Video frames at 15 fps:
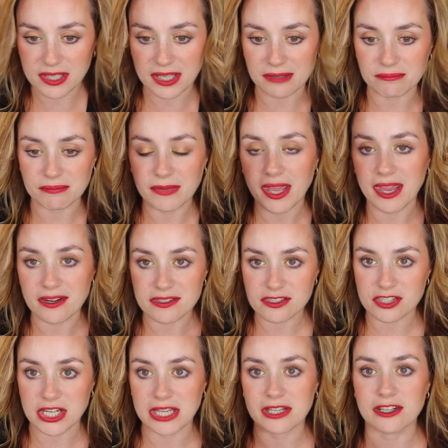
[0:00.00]
a hair
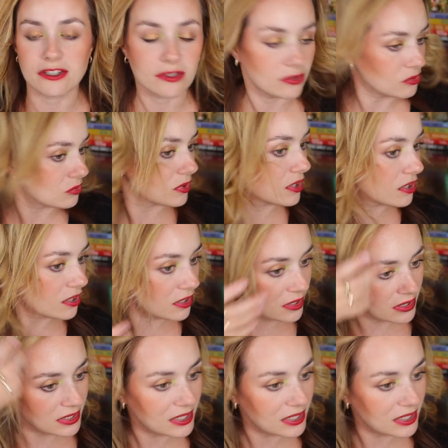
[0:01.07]
straightener to curl